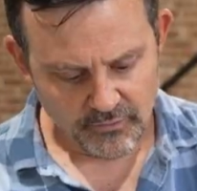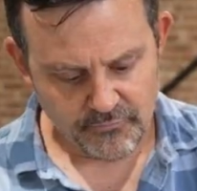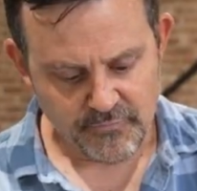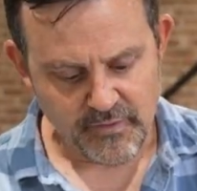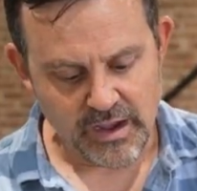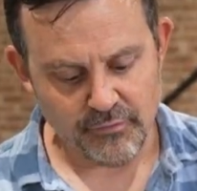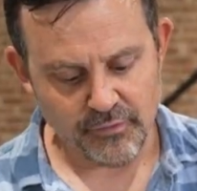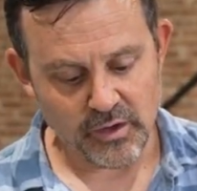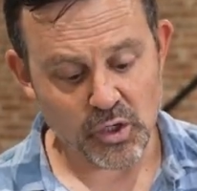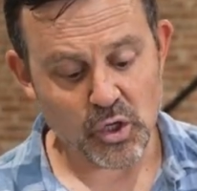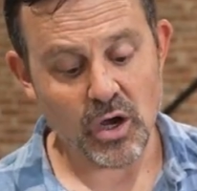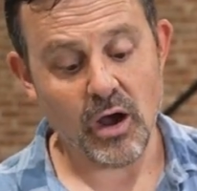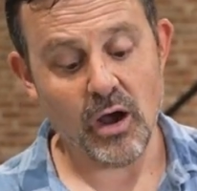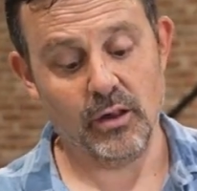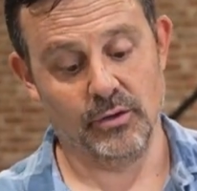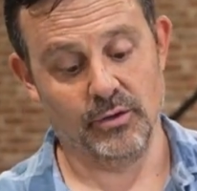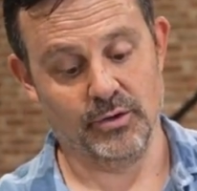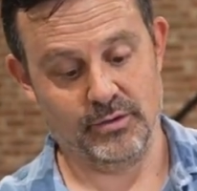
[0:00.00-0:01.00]
Favorite
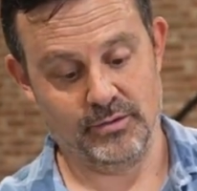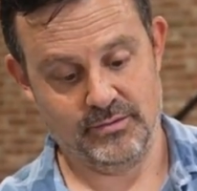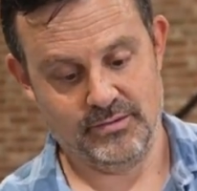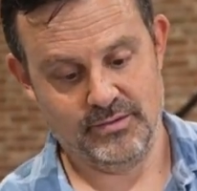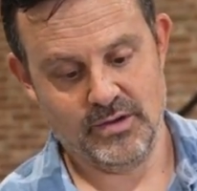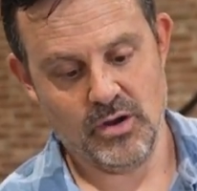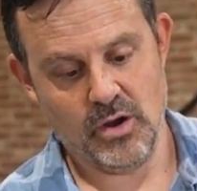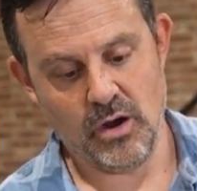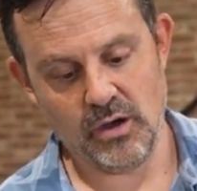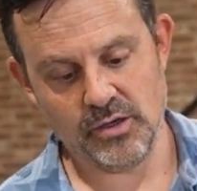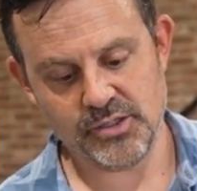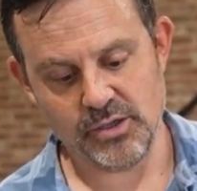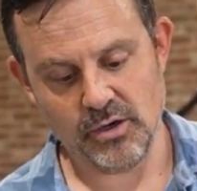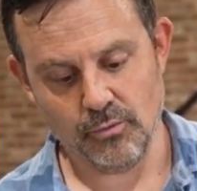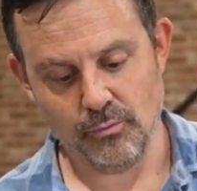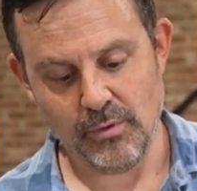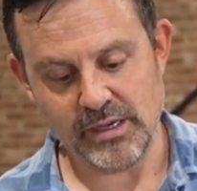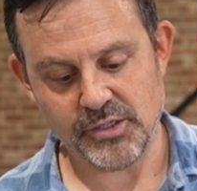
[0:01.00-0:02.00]
color,
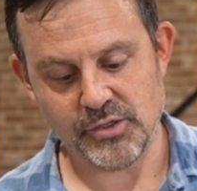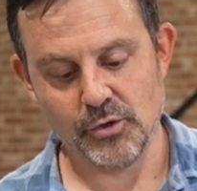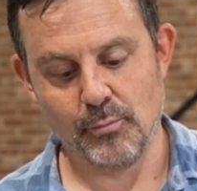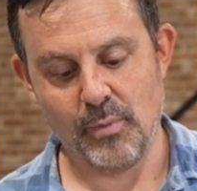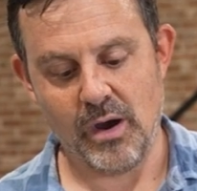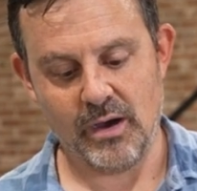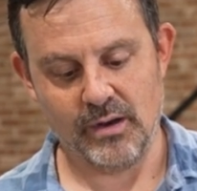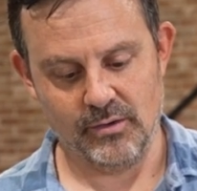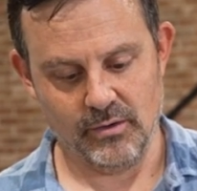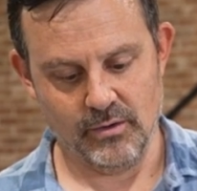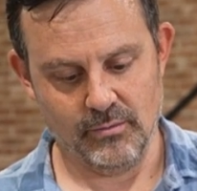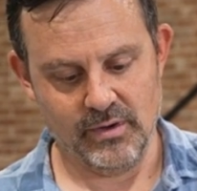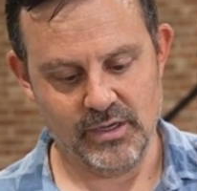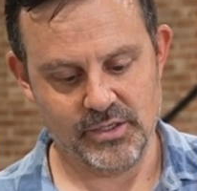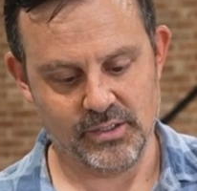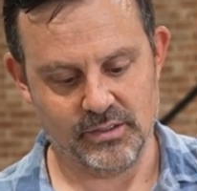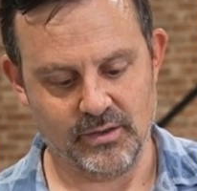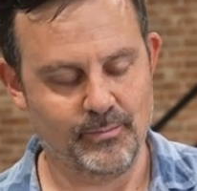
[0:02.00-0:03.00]
also resto mod or
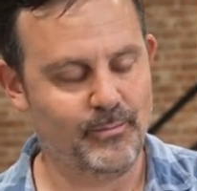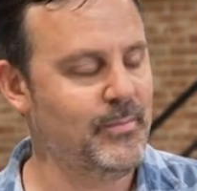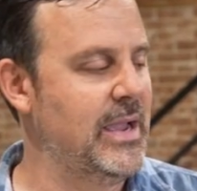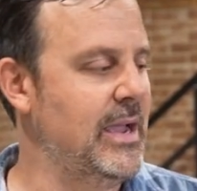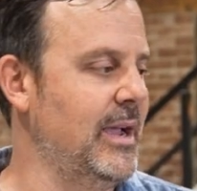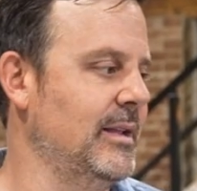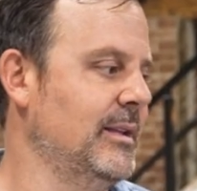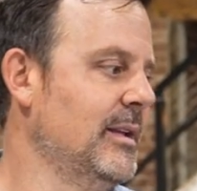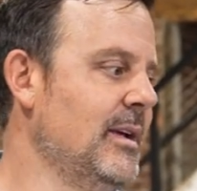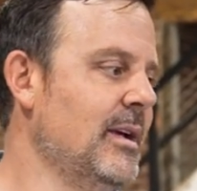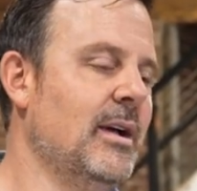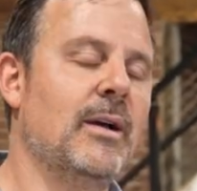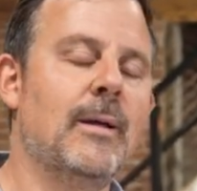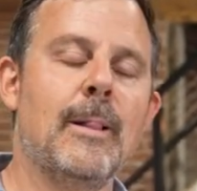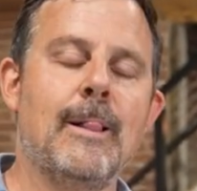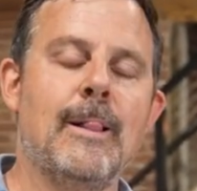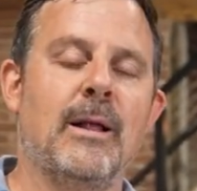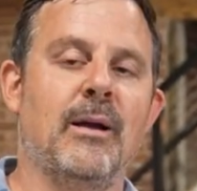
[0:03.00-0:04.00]
original. Man,
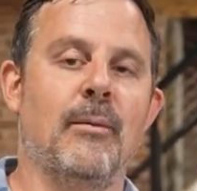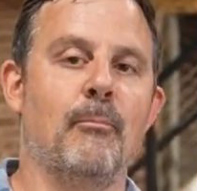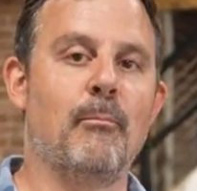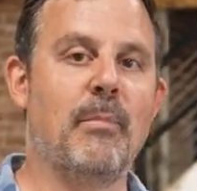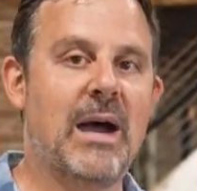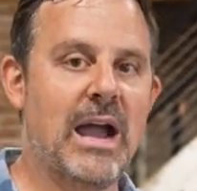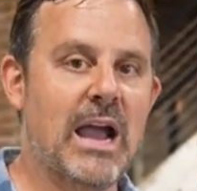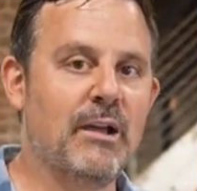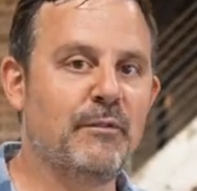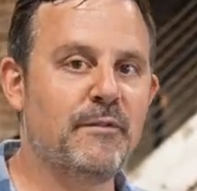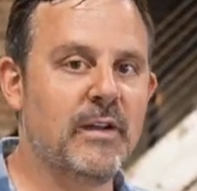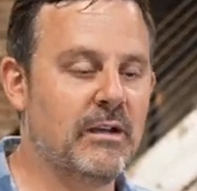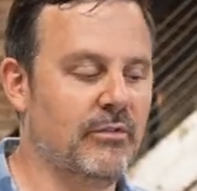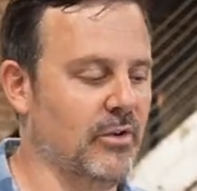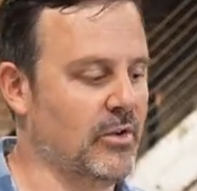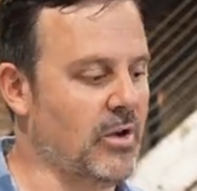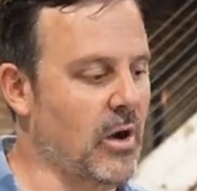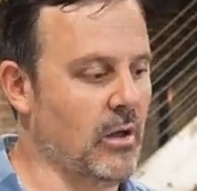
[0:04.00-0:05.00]
my
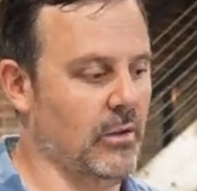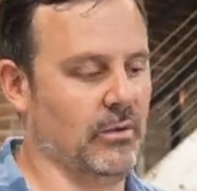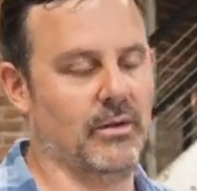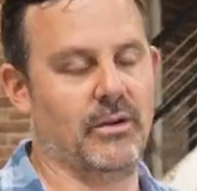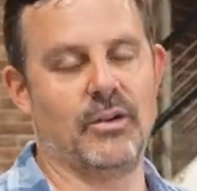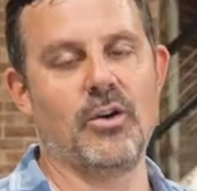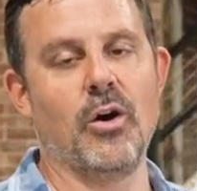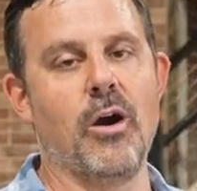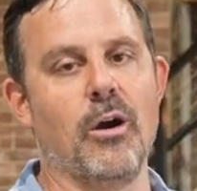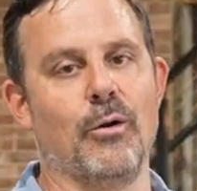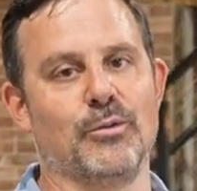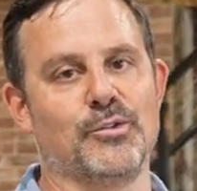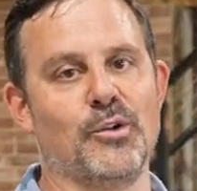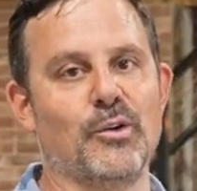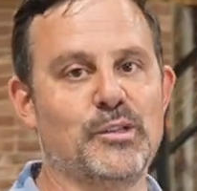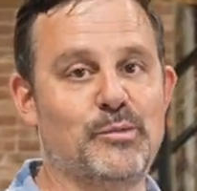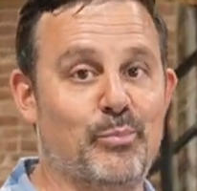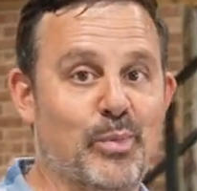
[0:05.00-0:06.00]
favorite color on a car was
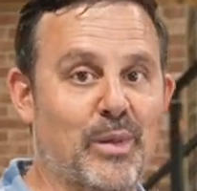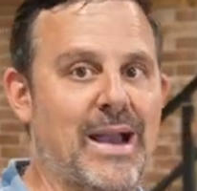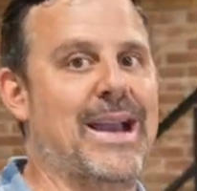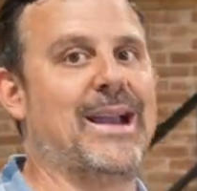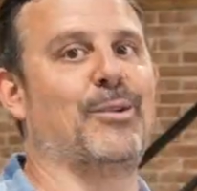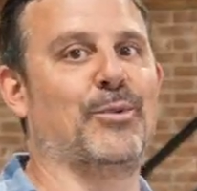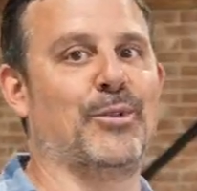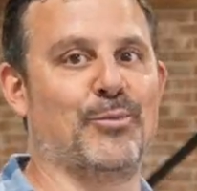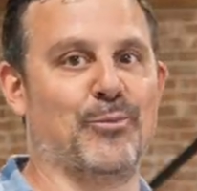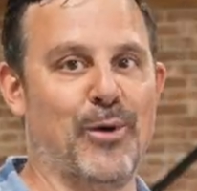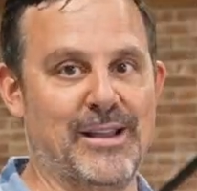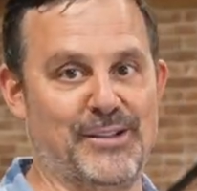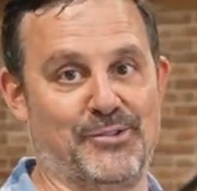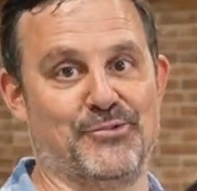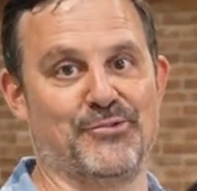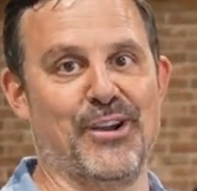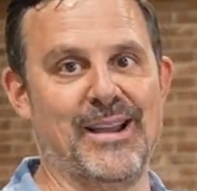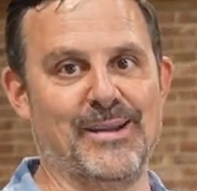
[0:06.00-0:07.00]
always black with white
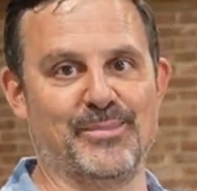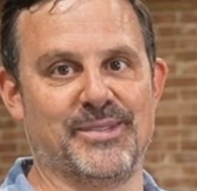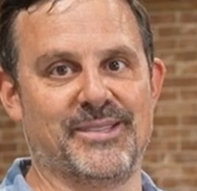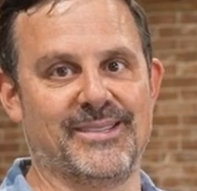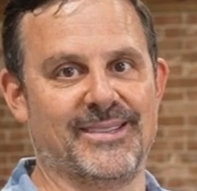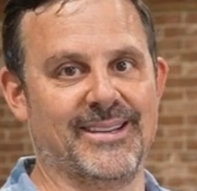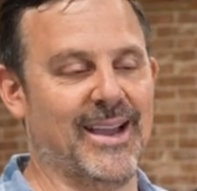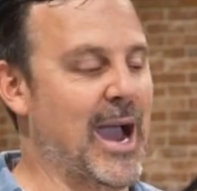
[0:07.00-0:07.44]
stripes.